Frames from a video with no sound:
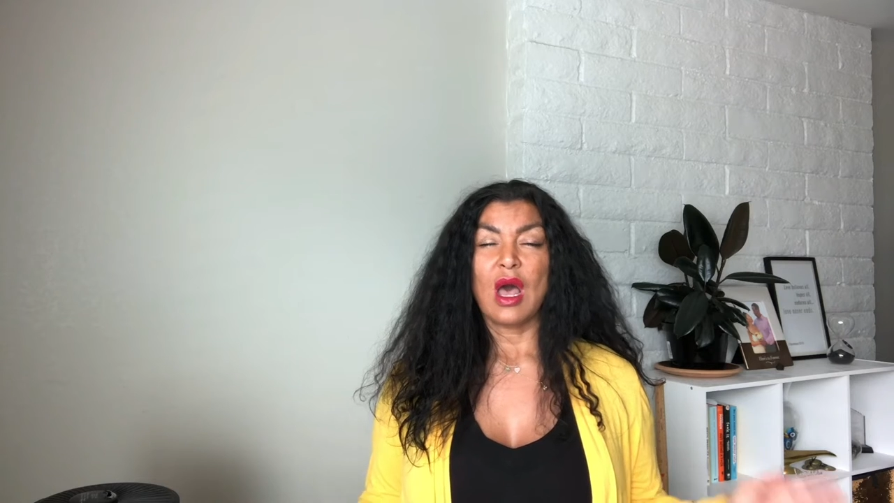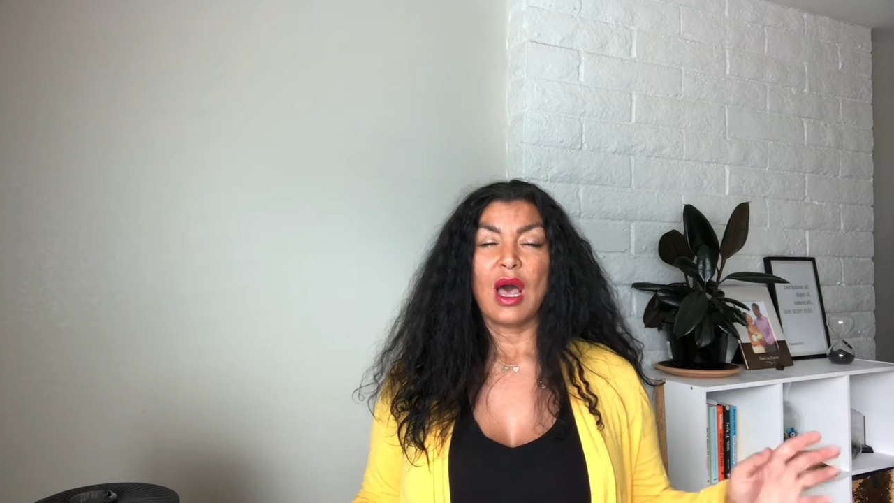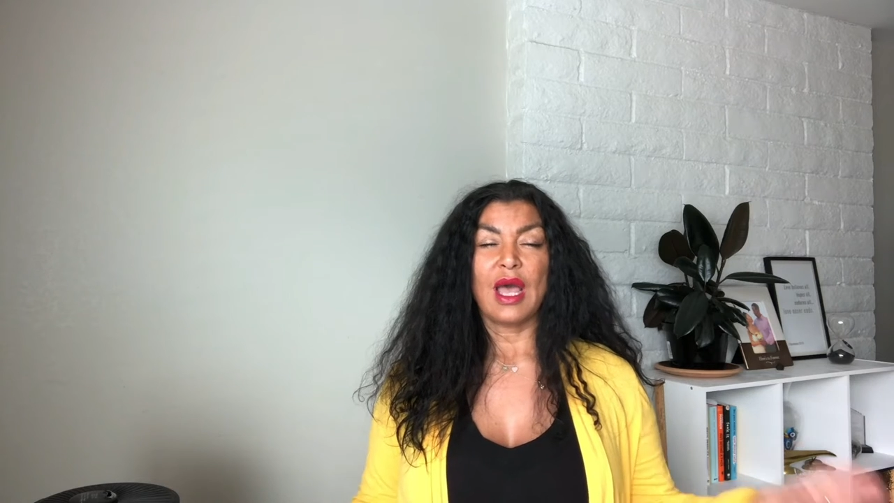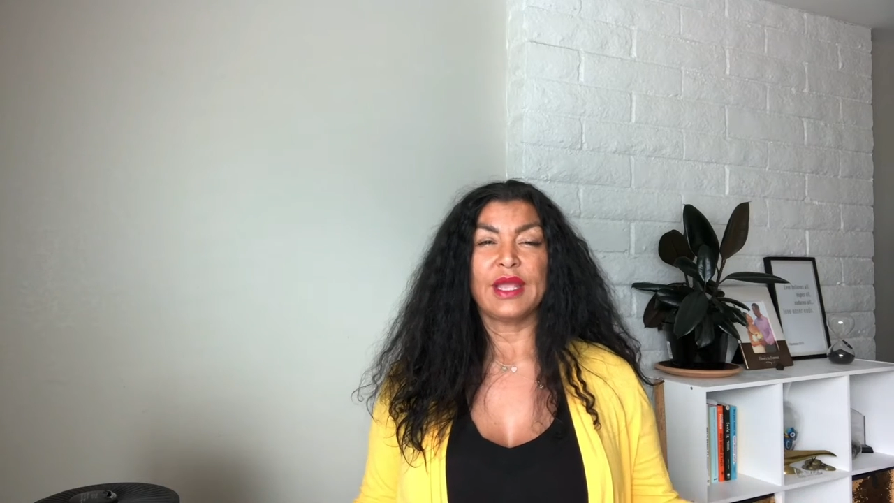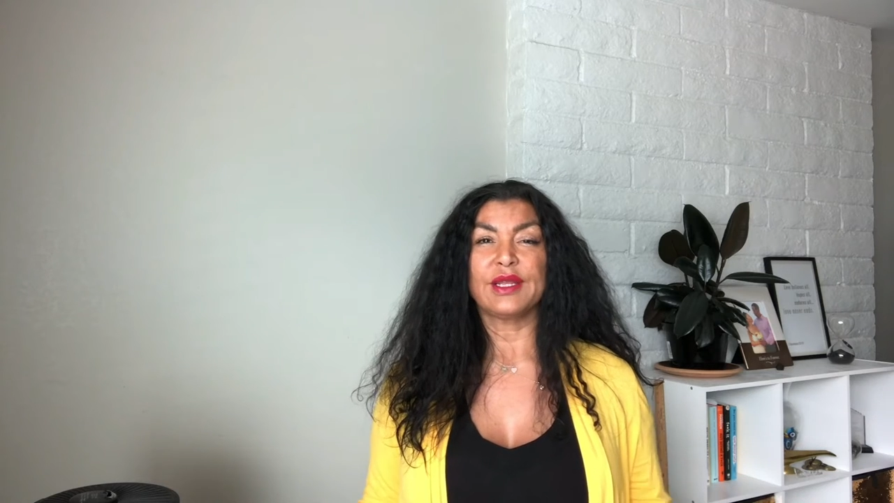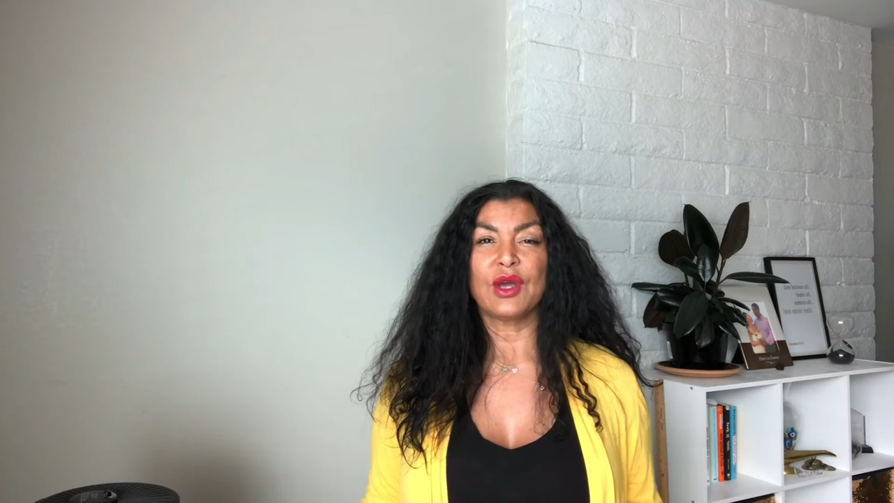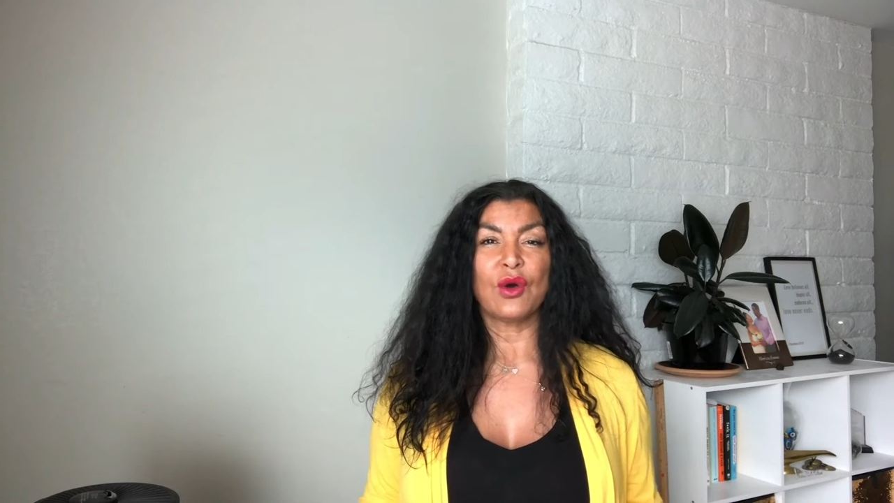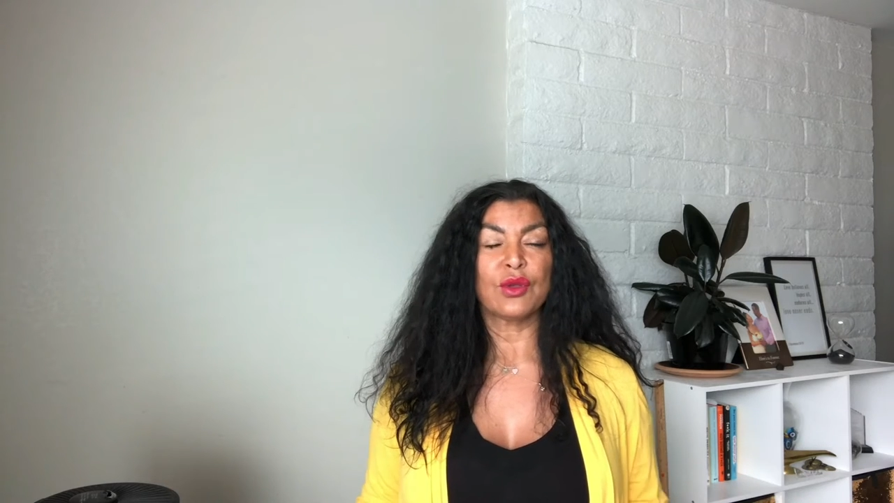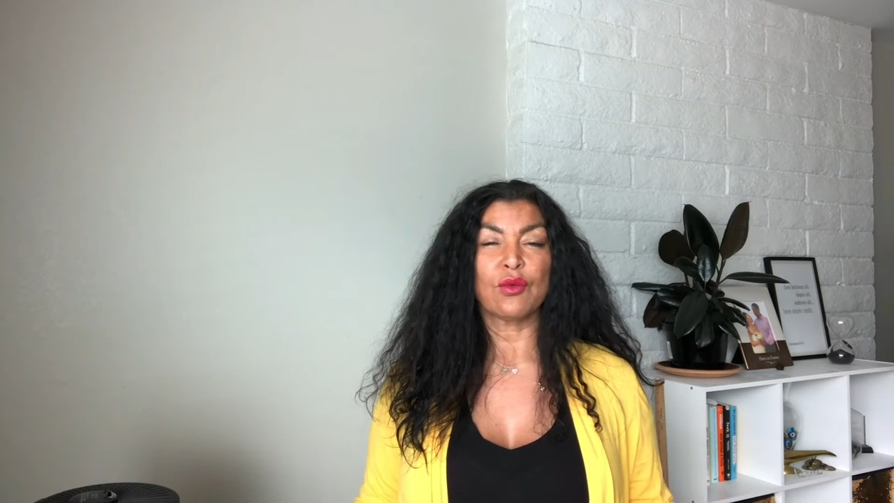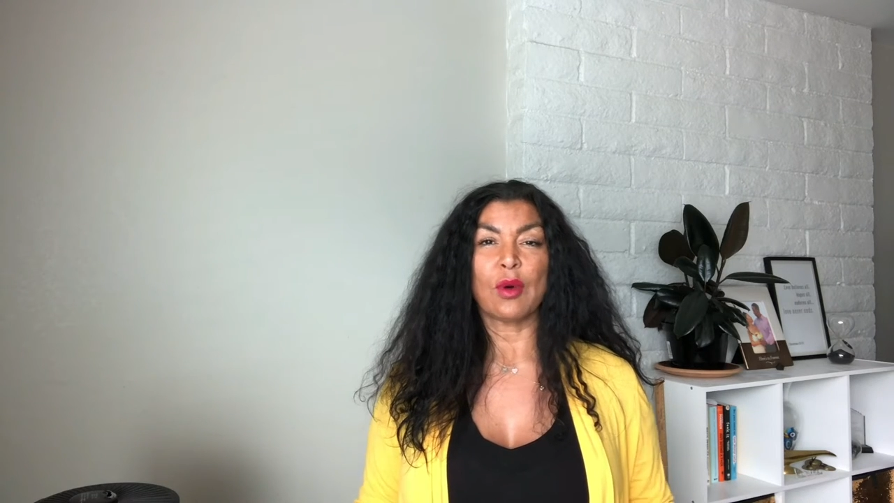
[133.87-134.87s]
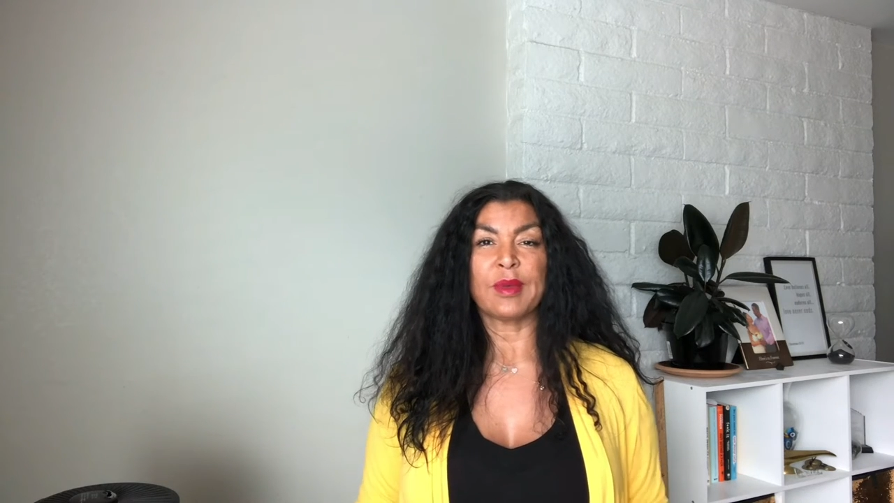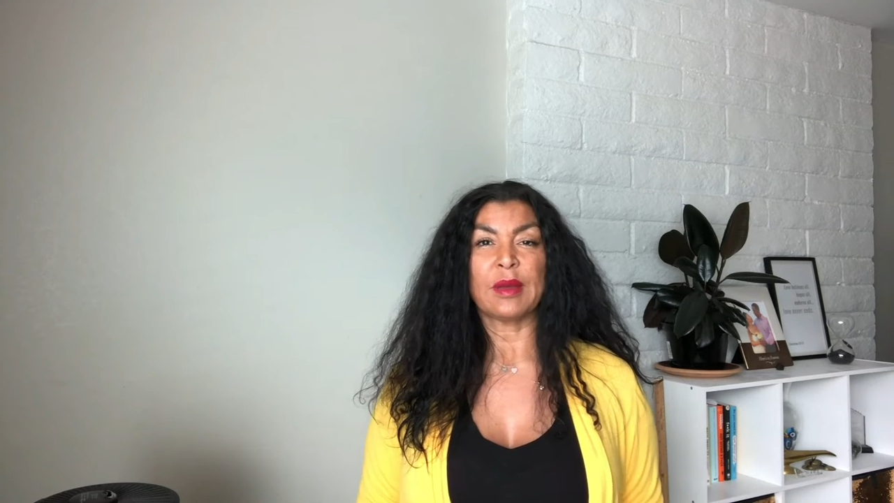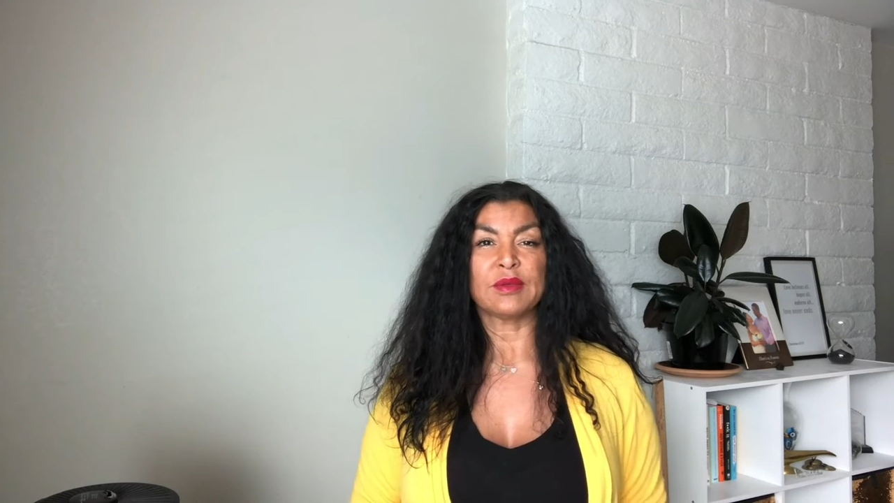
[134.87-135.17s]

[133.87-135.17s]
I know you won't be able